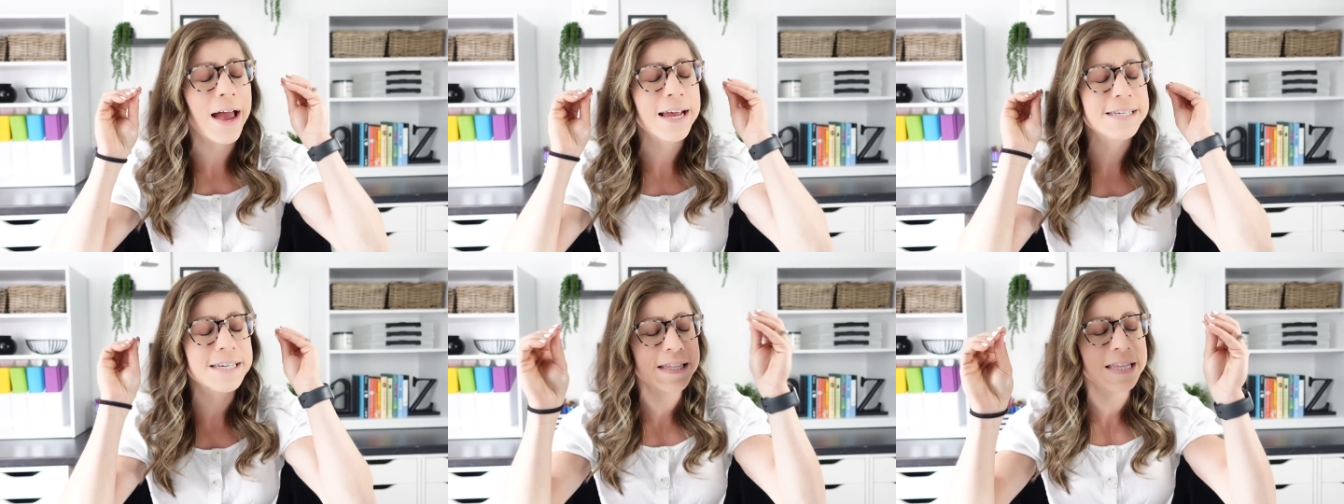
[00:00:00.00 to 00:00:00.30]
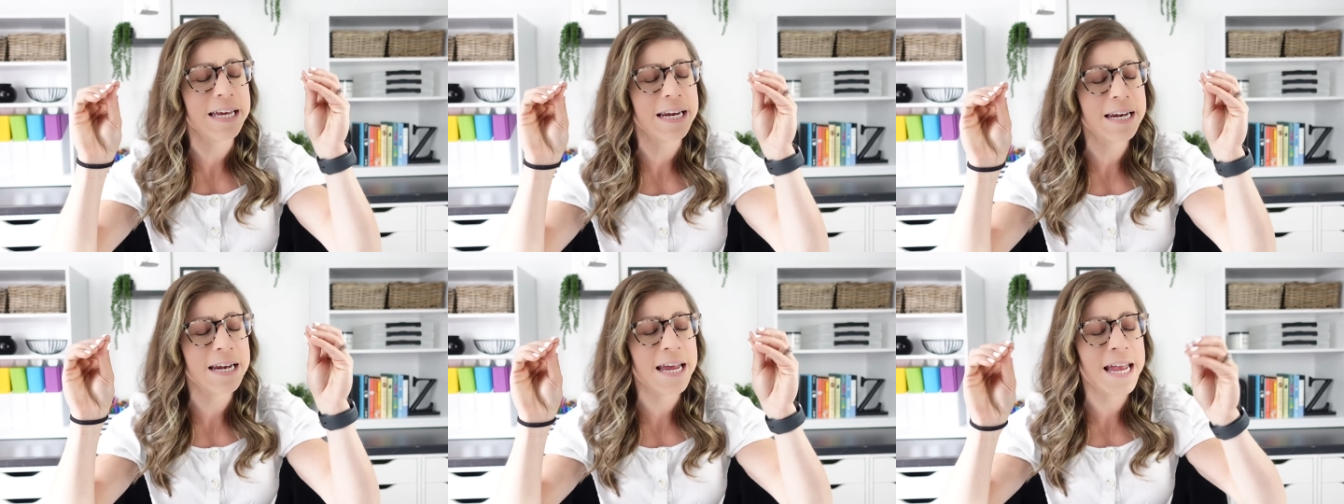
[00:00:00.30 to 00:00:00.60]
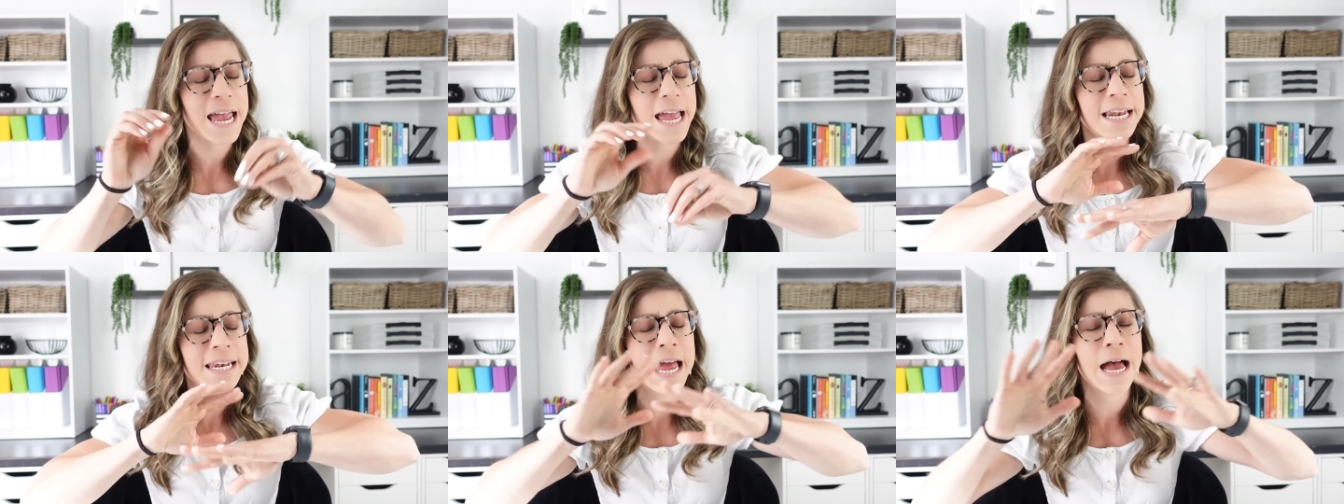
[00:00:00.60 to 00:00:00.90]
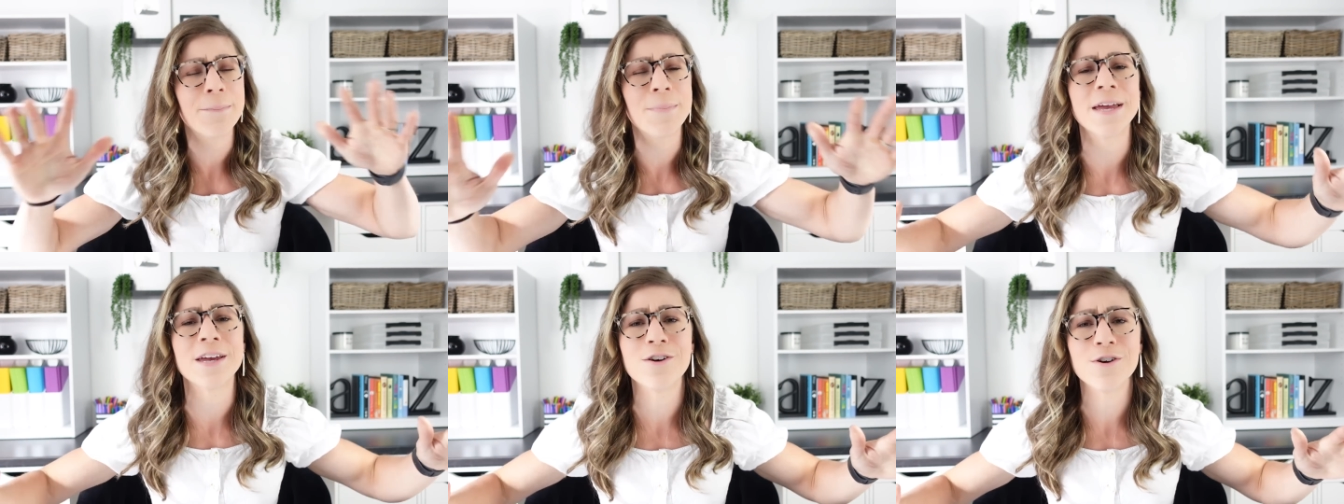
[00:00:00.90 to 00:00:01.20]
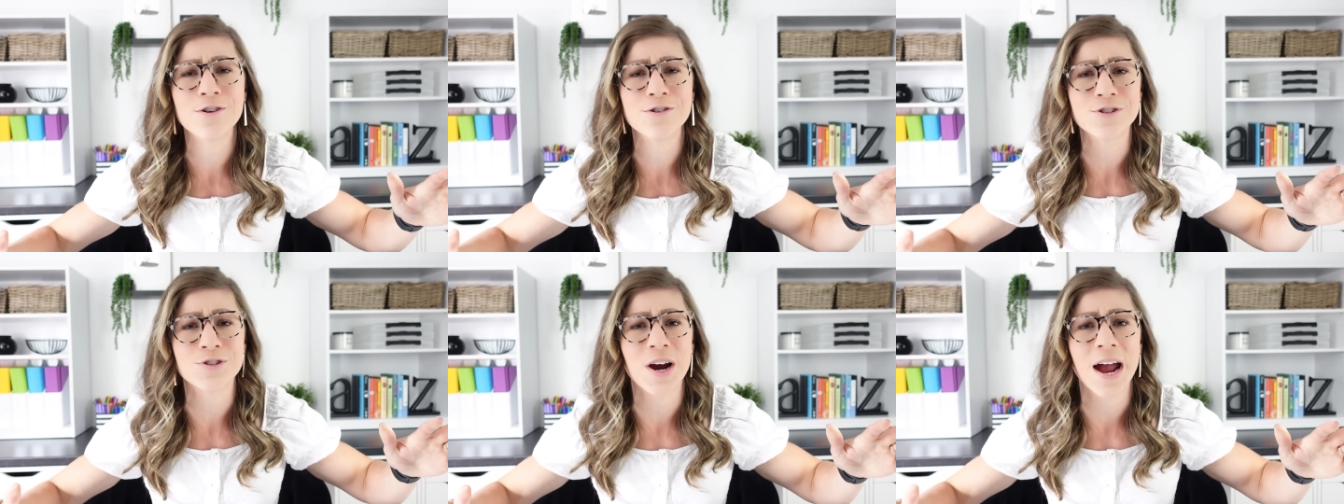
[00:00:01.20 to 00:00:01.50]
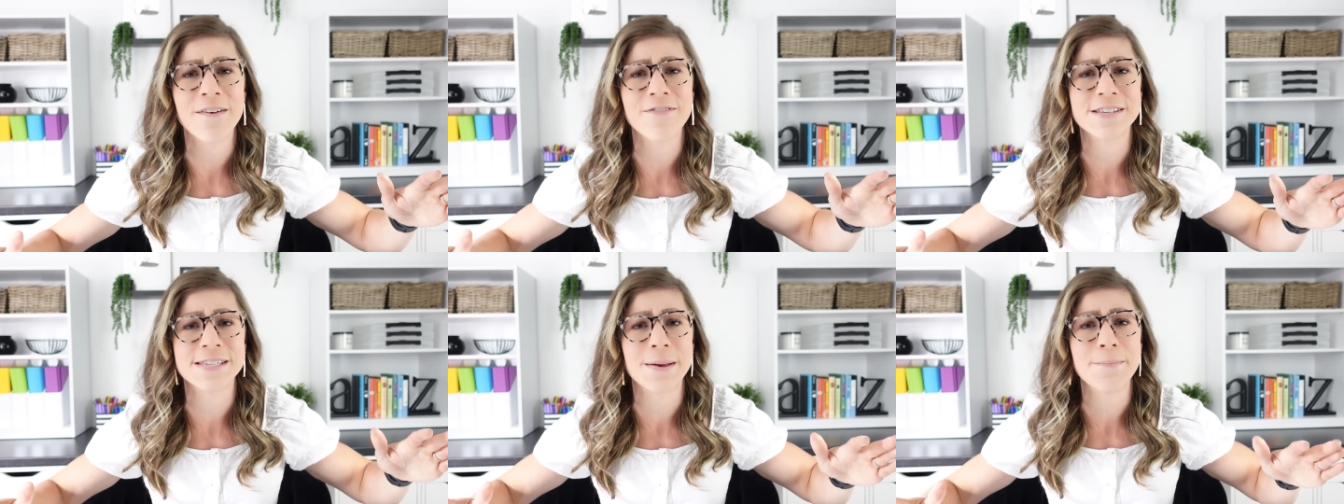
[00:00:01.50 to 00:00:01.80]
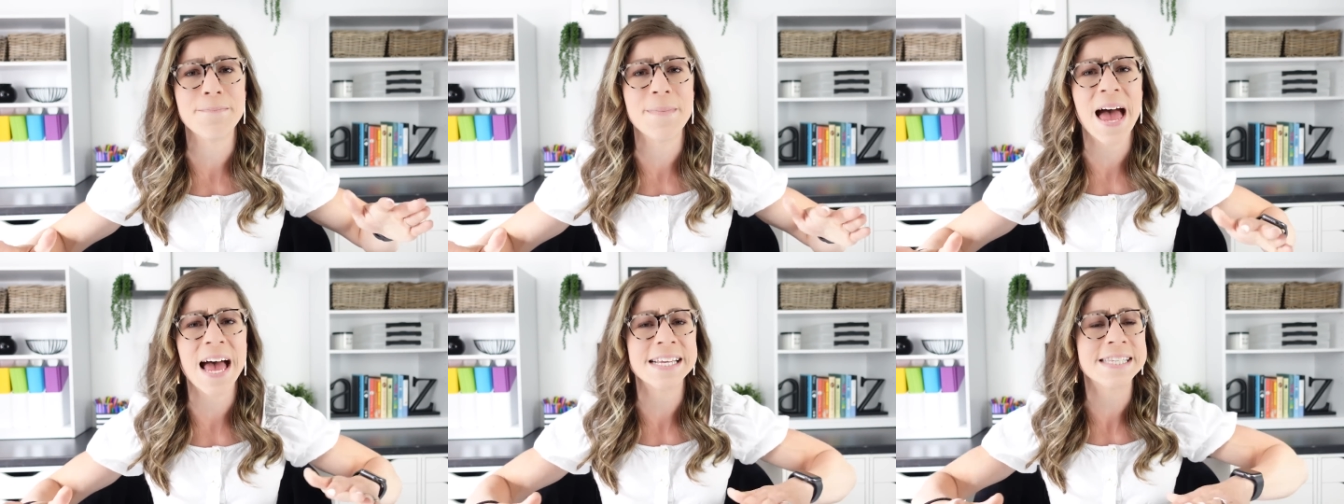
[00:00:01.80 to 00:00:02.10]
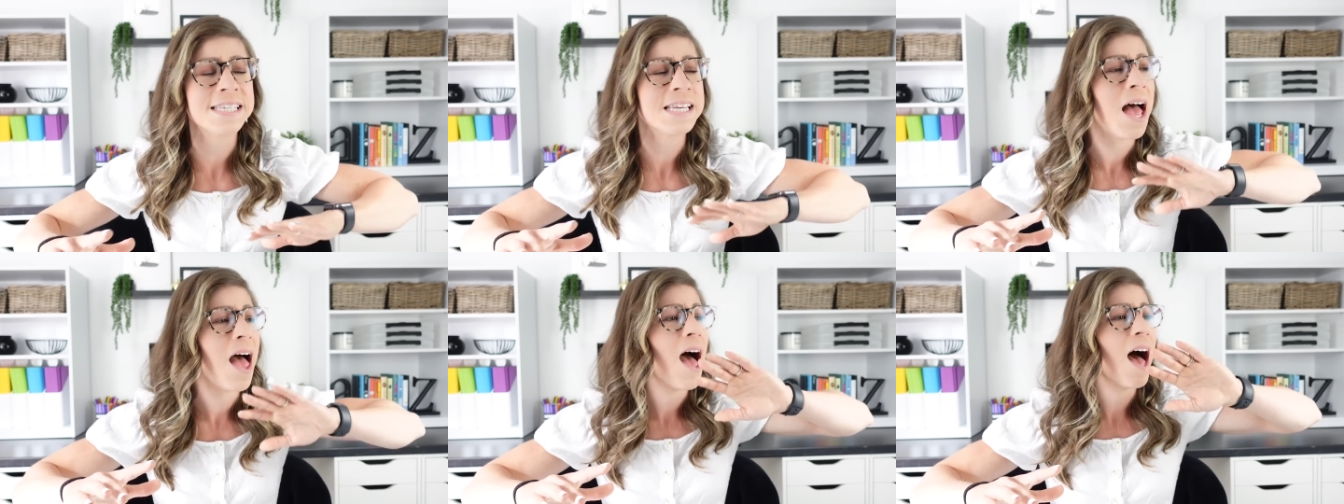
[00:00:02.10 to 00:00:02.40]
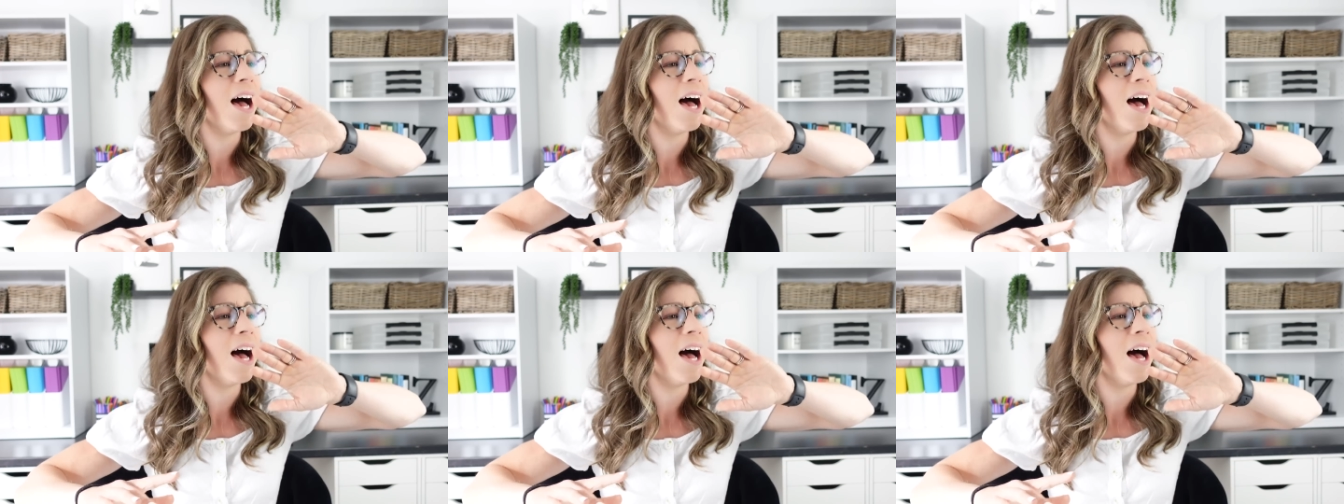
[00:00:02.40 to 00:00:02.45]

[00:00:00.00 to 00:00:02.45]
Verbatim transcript: I deleted it and now my Google Drive is a mess.